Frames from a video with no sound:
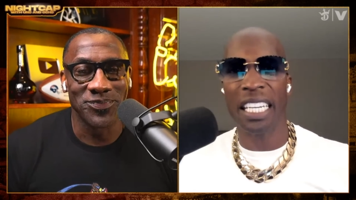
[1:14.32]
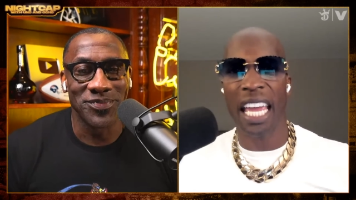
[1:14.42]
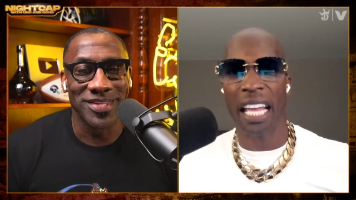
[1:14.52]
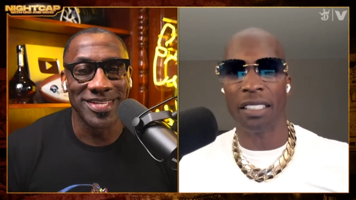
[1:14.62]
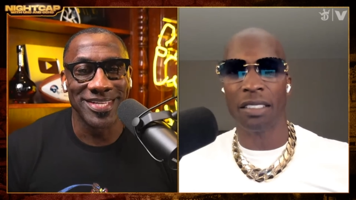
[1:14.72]

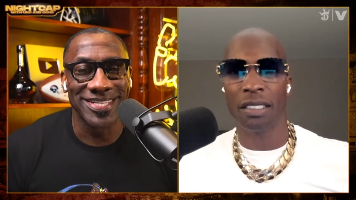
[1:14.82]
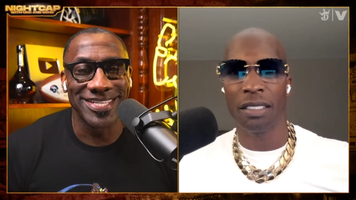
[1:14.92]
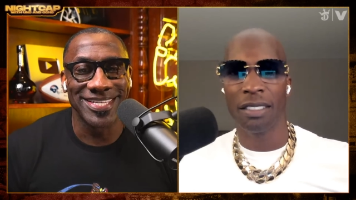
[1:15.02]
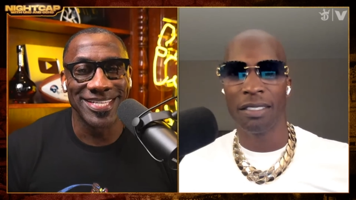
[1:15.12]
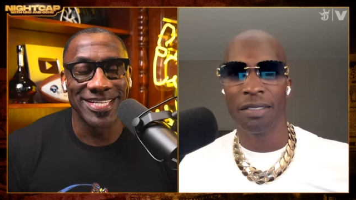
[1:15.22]
Speaker 1: against?
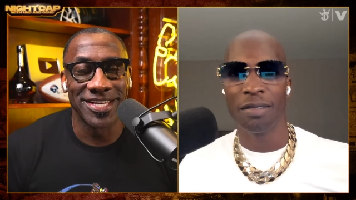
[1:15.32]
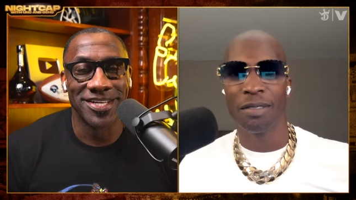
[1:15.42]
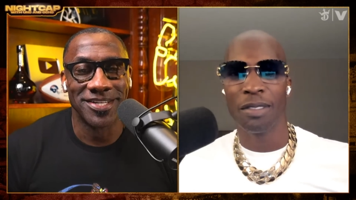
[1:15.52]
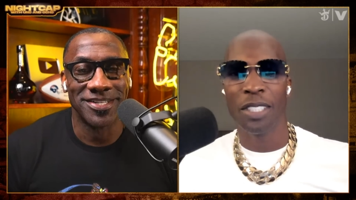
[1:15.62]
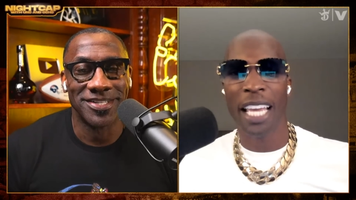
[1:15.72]

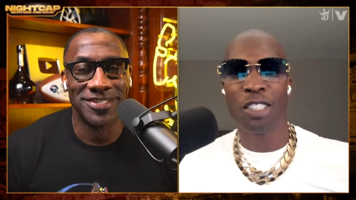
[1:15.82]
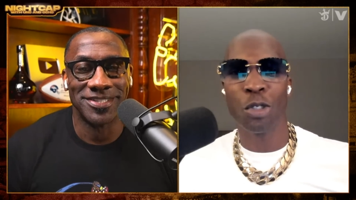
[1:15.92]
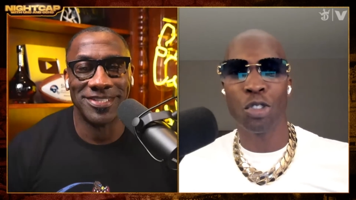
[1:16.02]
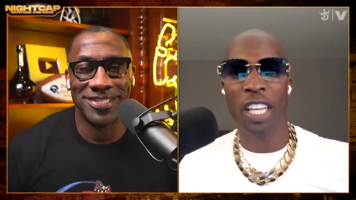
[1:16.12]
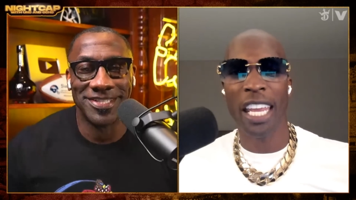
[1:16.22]
Guess
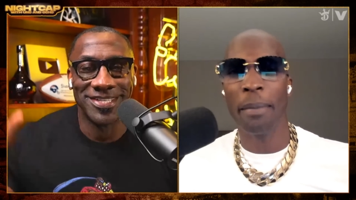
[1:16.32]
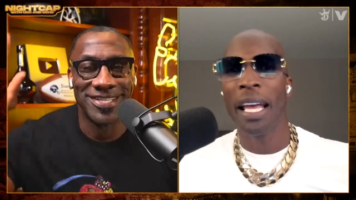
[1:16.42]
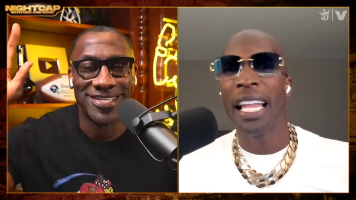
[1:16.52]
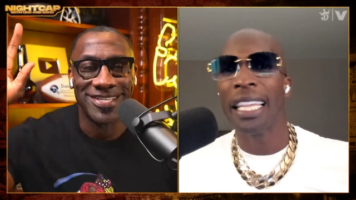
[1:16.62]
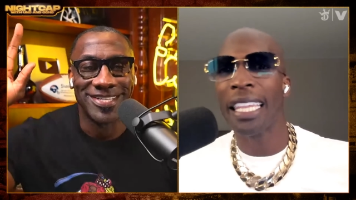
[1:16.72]
whose
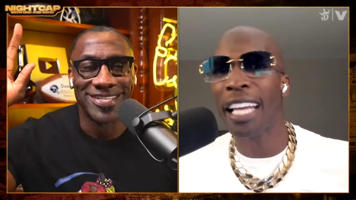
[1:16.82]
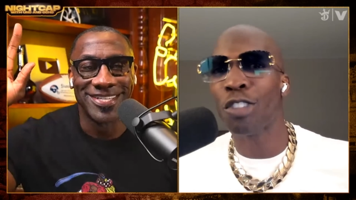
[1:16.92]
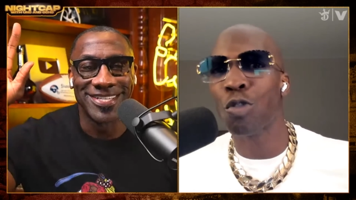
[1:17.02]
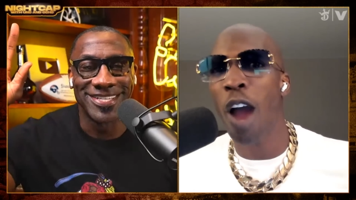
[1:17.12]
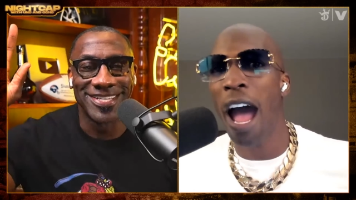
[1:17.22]
team?
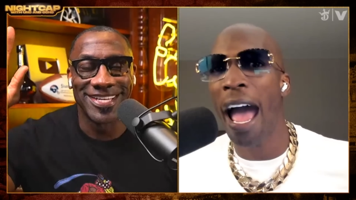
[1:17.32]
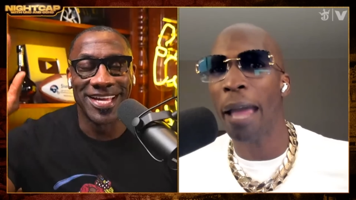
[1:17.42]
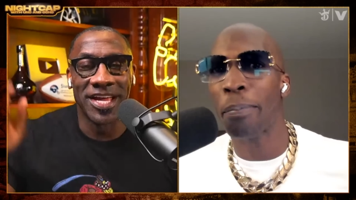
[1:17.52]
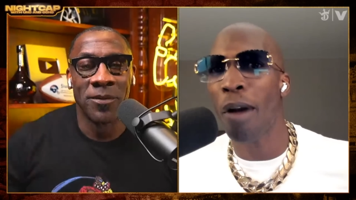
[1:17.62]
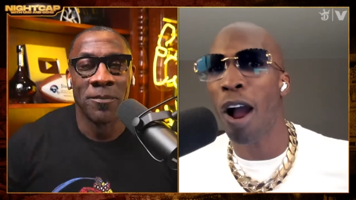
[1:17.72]
Let's
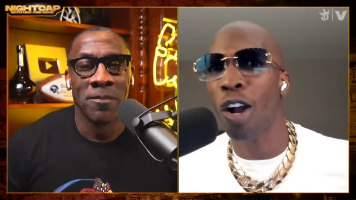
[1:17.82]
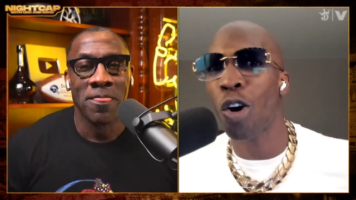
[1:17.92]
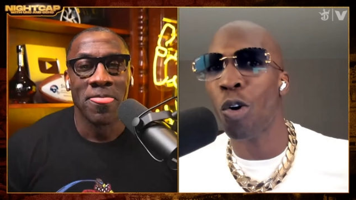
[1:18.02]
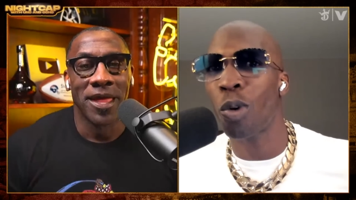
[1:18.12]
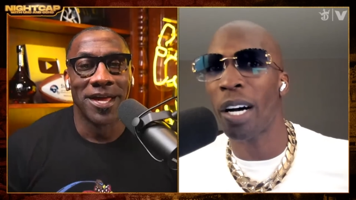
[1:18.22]
ride,
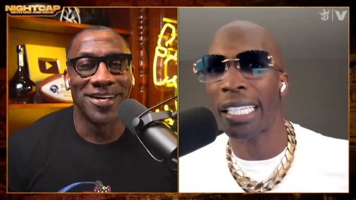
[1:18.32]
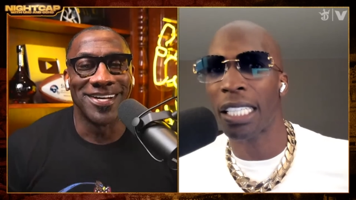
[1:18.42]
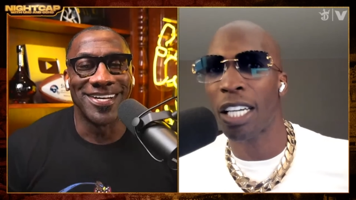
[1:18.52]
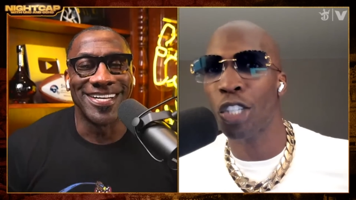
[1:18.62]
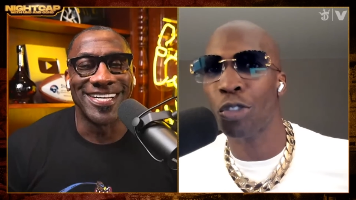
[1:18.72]
Bronco. What
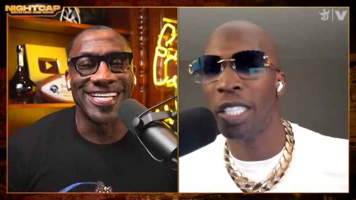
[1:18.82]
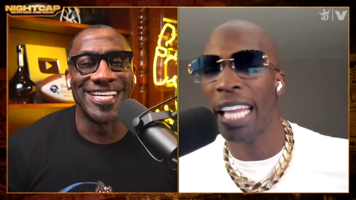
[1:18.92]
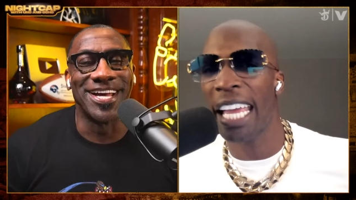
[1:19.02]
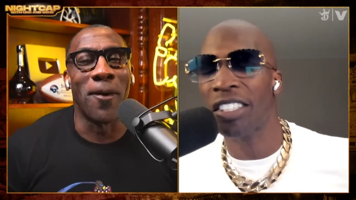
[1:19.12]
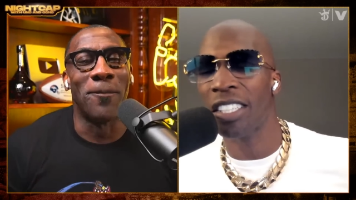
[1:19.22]
country
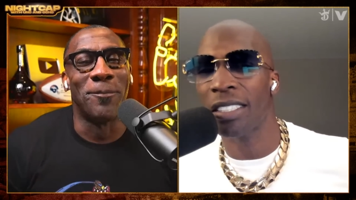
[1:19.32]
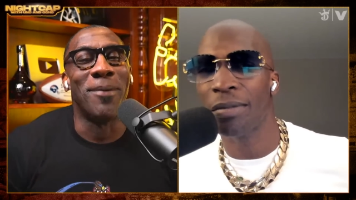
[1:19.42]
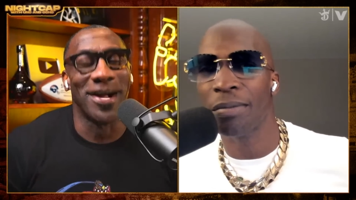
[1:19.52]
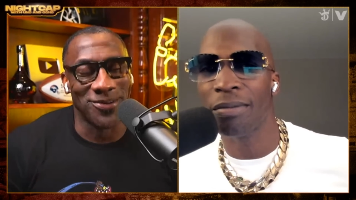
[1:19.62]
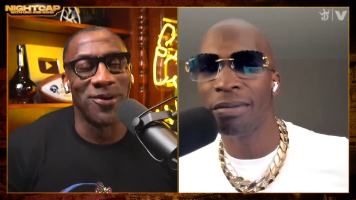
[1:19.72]
nation?
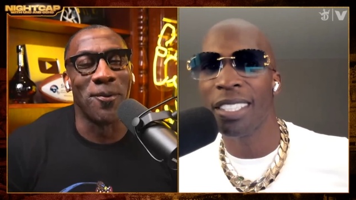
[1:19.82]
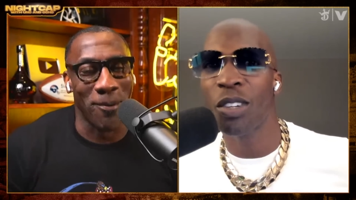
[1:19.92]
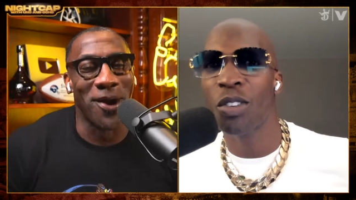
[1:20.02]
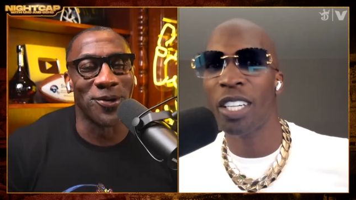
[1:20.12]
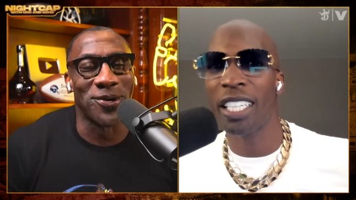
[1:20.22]
Bronco
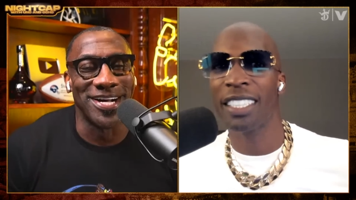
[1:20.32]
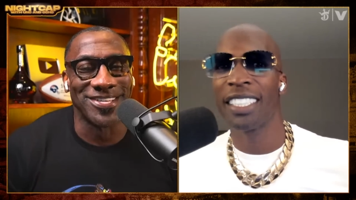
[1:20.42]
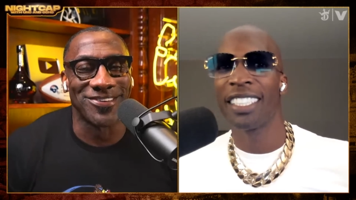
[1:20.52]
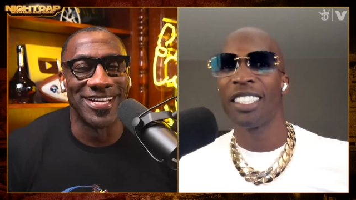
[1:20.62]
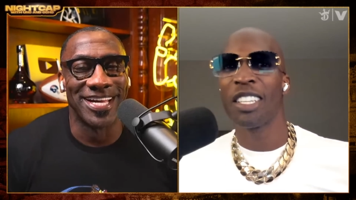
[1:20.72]

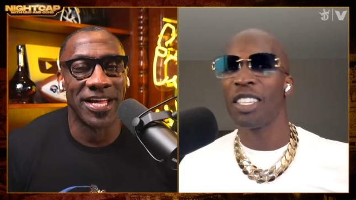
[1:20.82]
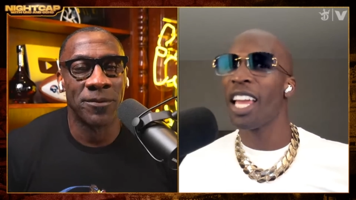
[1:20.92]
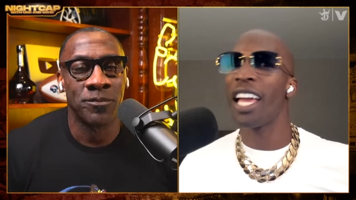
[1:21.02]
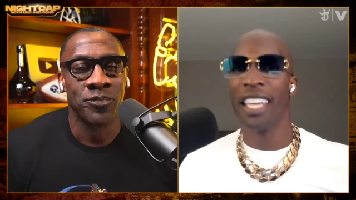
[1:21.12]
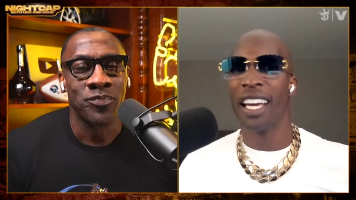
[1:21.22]
Speaker 2: country.
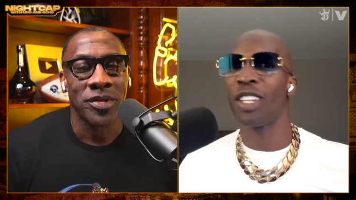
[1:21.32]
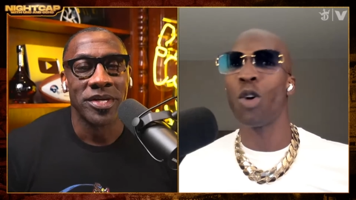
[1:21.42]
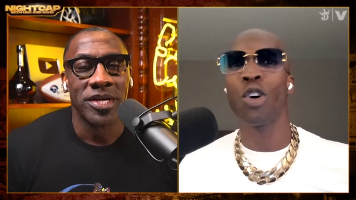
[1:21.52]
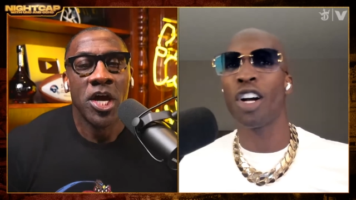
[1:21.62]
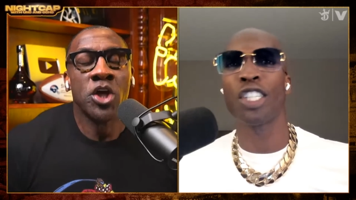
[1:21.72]
Speaker 1: Yeah.
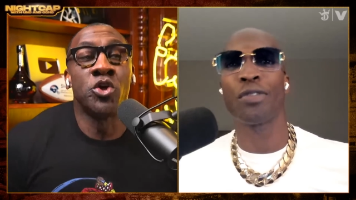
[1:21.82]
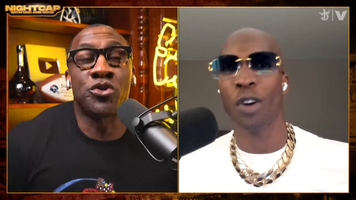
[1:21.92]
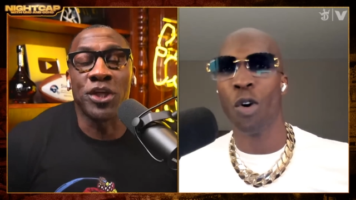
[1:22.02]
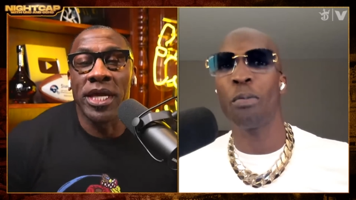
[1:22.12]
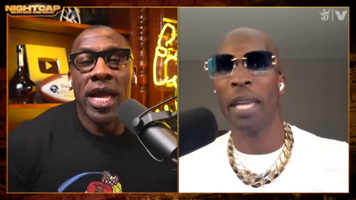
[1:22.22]
No country. You
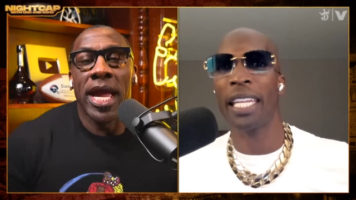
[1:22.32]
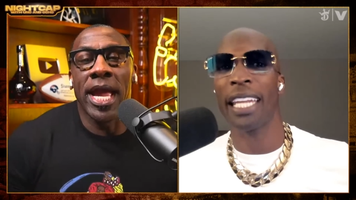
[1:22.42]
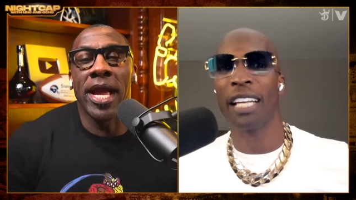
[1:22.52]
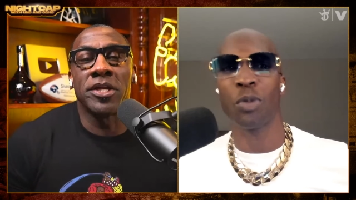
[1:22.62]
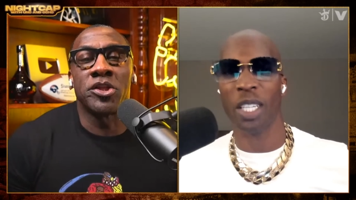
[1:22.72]
see, for old
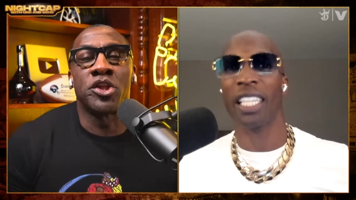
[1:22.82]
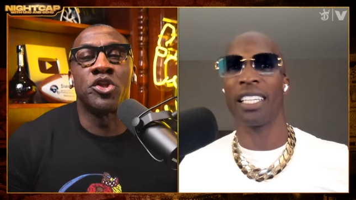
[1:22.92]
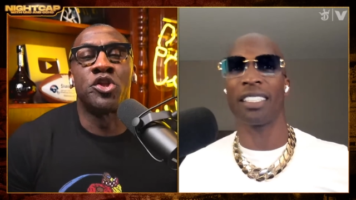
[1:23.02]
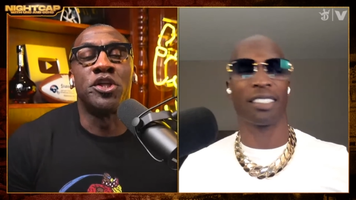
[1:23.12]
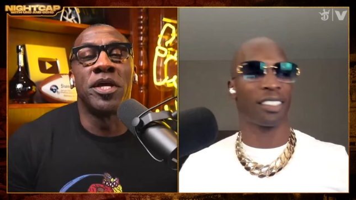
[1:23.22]
Speaker 2: men. That's what it
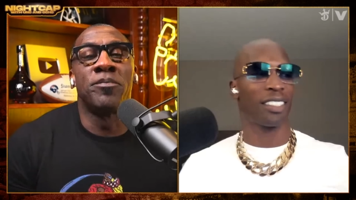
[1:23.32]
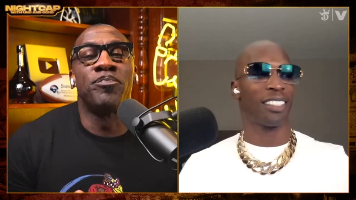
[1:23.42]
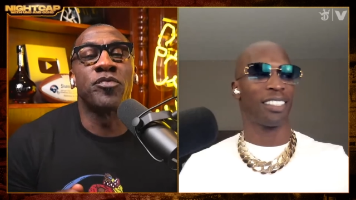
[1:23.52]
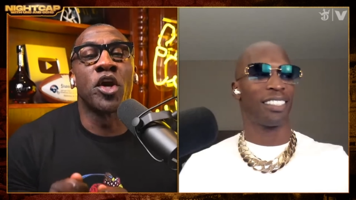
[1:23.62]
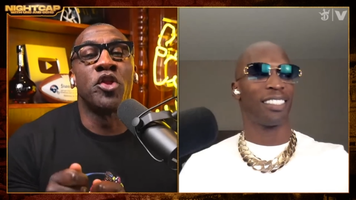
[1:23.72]
is.
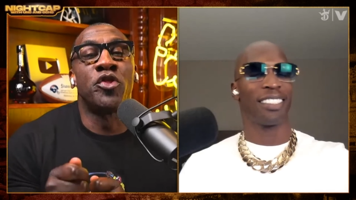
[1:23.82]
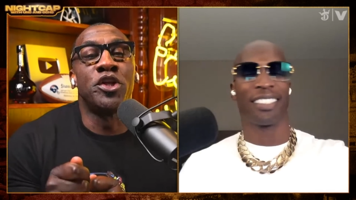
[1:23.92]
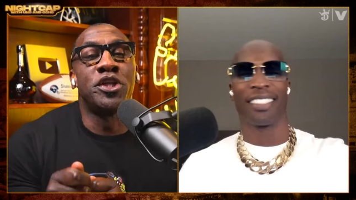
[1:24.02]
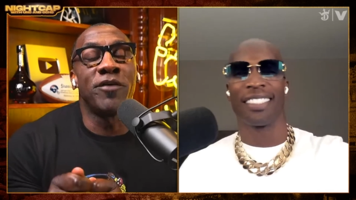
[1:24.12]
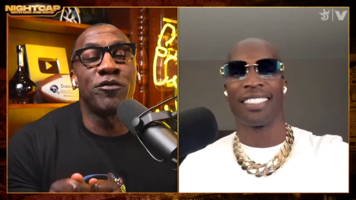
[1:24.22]
The
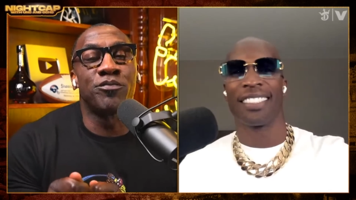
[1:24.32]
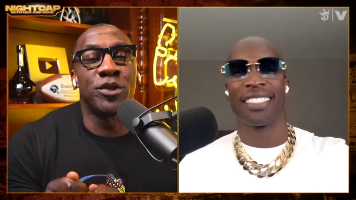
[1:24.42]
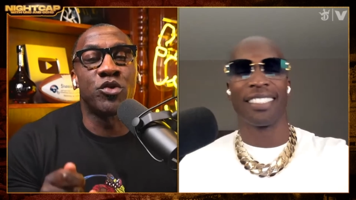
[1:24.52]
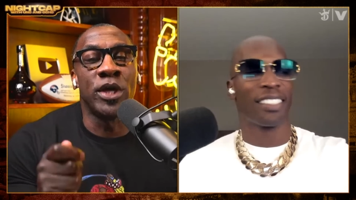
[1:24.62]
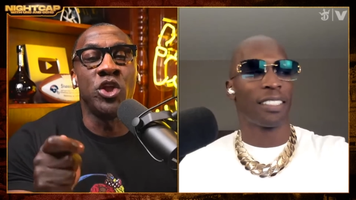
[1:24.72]
difference
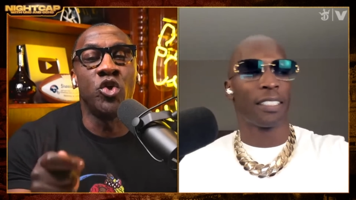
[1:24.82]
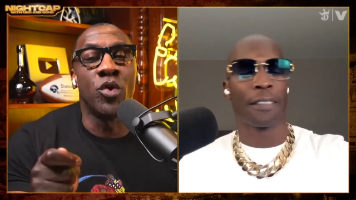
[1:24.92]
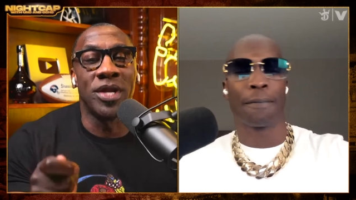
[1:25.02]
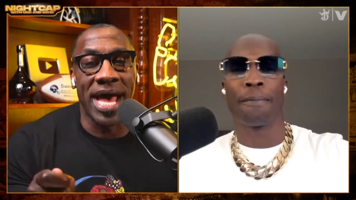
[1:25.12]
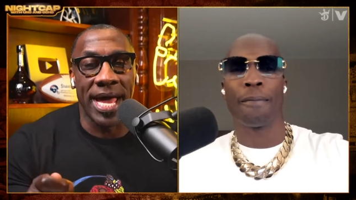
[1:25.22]
between you
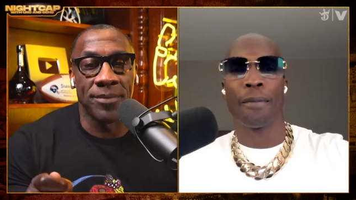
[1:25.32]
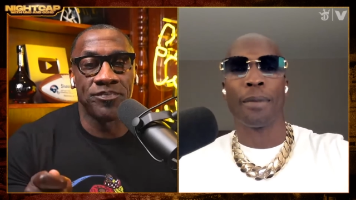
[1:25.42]
and I.